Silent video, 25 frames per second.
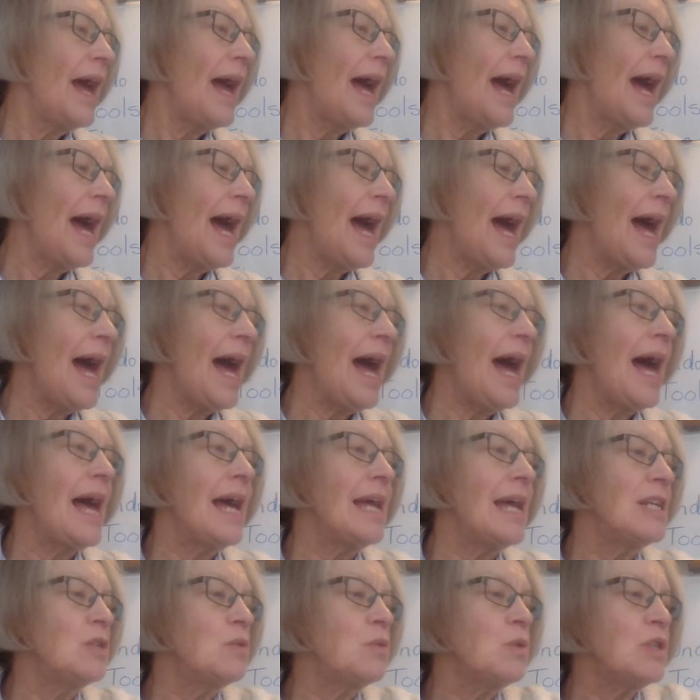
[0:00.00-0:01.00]

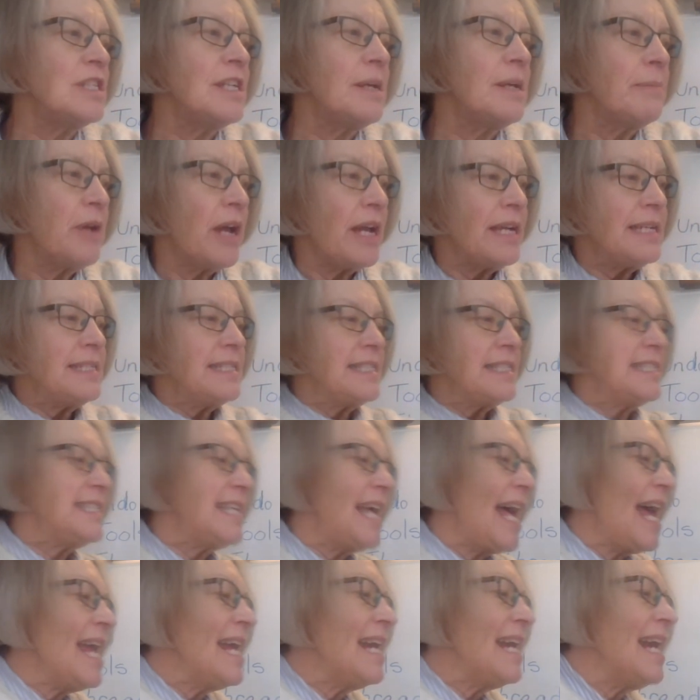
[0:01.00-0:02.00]
And what I'm going to
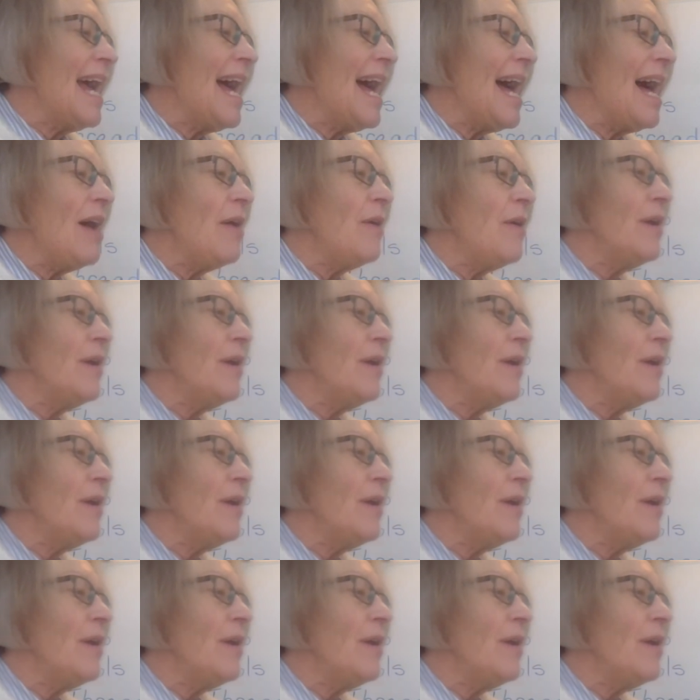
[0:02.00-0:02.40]
say now